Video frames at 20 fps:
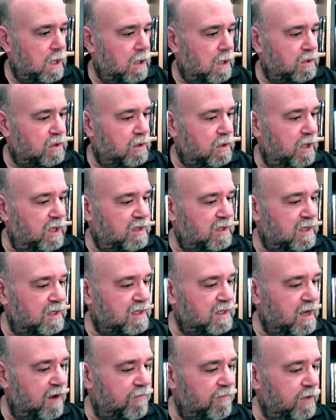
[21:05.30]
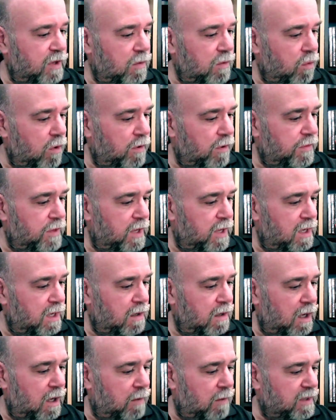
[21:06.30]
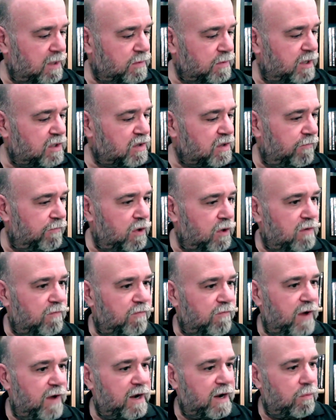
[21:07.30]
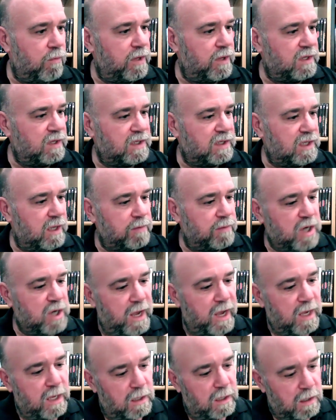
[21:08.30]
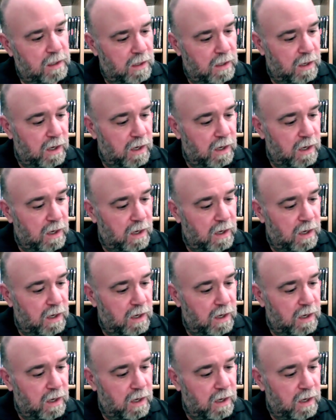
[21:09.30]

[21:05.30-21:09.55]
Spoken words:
So this is definitely worth it, especially if you can find it with its slip jacket.